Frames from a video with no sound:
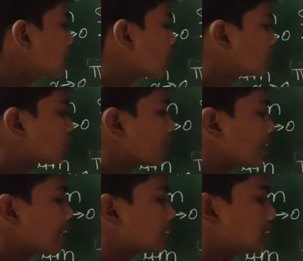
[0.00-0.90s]
cos square
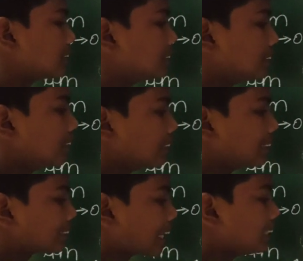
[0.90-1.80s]
x
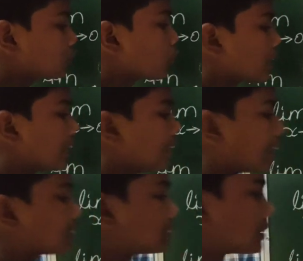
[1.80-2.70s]
is sine square
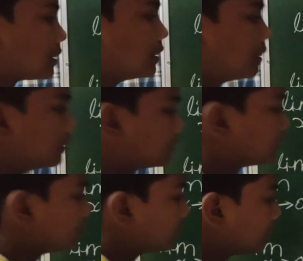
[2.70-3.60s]
x
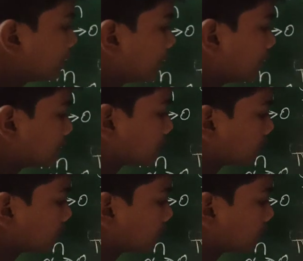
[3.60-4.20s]
is